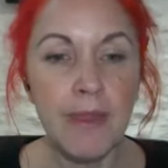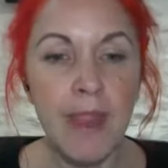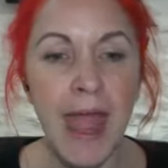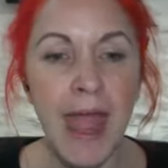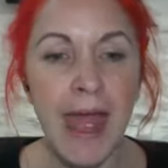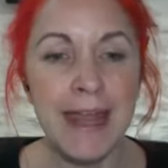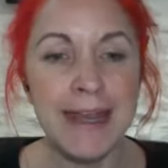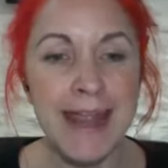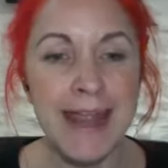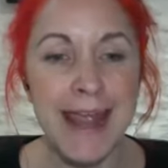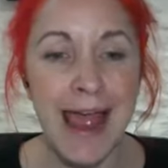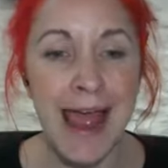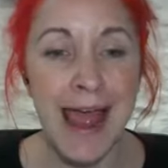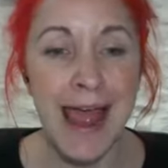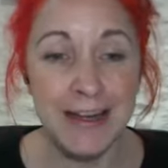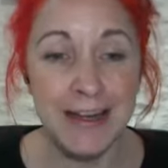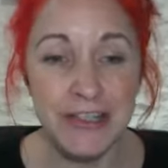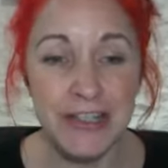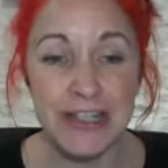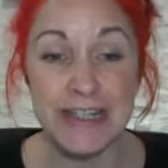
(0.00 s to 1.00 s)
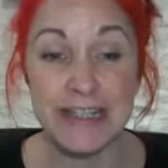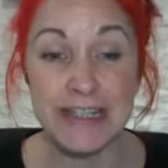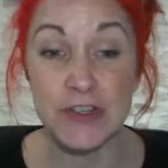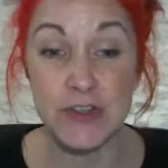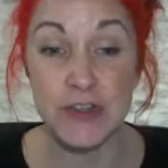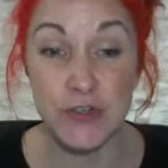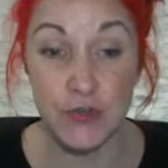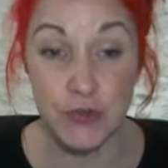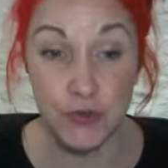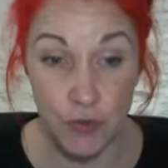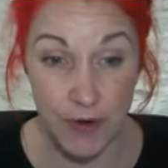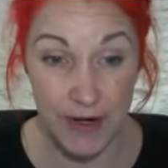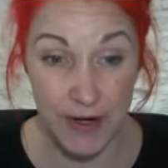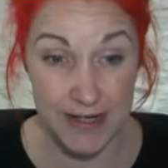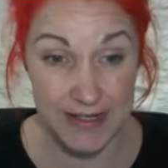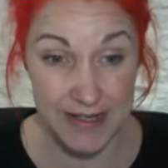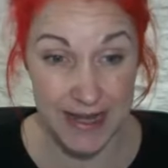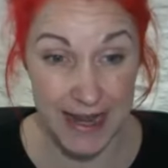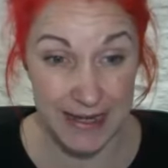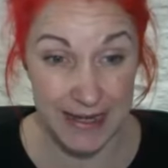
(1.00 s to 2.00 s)
And it actually
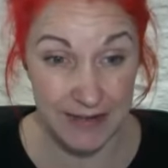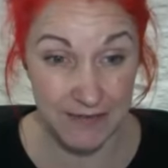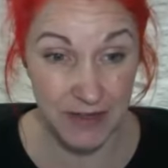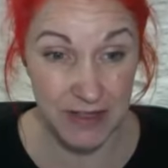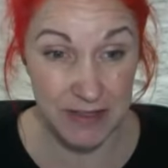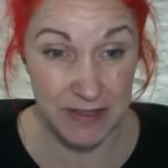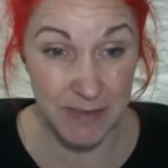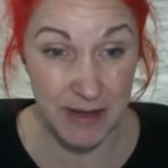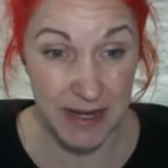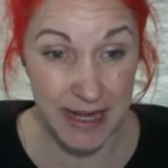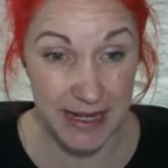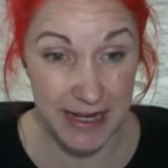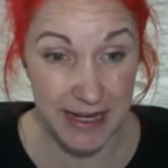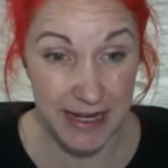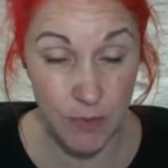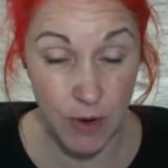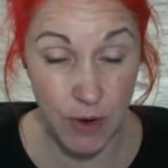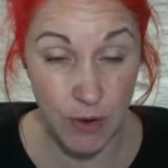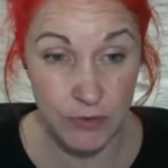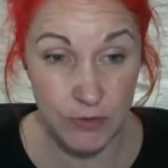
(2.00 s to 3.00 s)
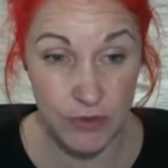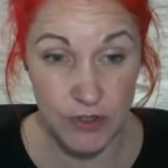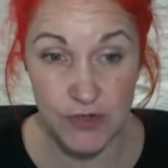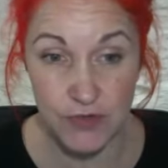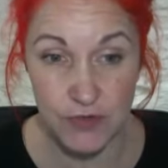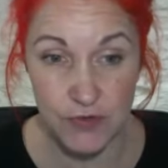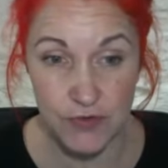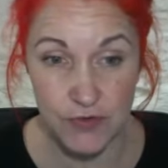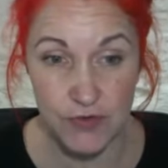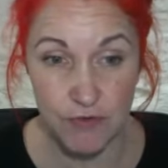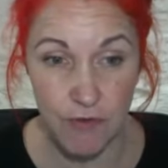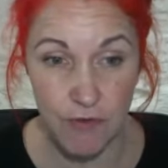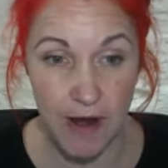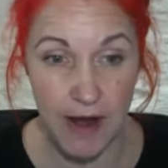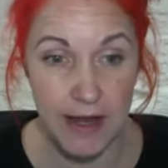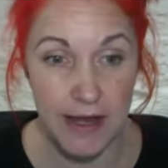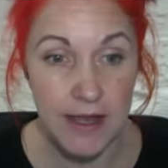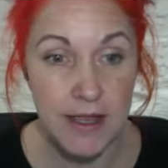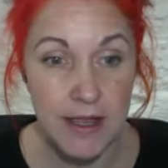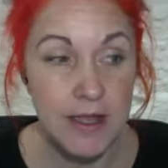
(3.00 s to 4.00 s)
destroys any vitamin E as well, which is not so great.